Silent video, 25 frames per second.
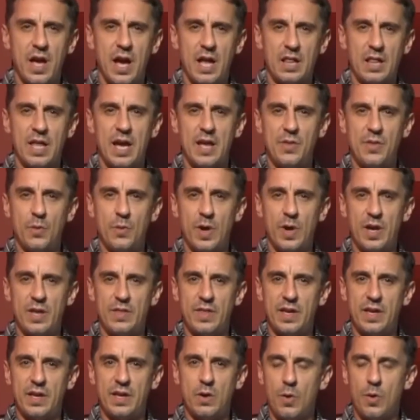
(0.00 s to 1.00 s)
I like the way
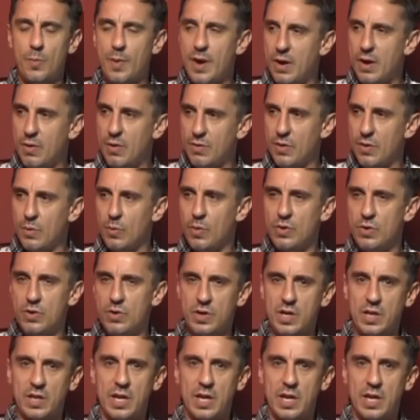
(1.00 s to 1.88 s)
they go about their work.